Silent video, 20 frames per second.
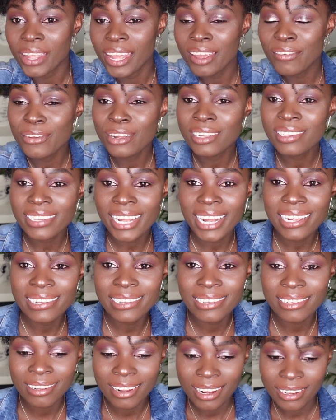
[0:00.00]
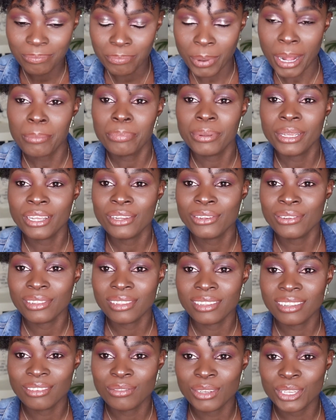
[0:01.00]
If you're just bumping into
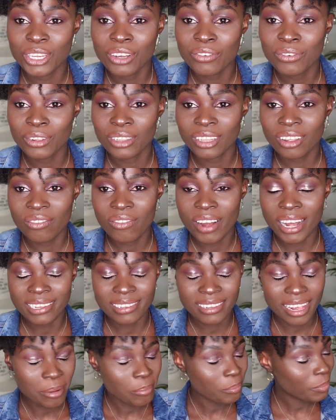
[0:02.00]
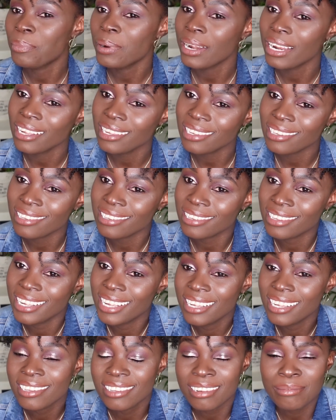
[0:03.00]
this video for the first time, please
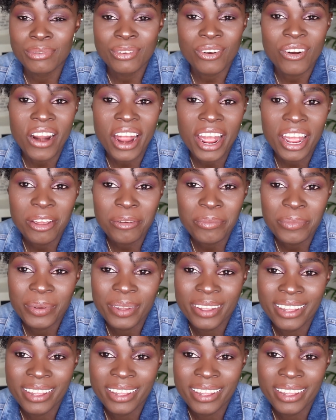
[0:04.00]
subscribe.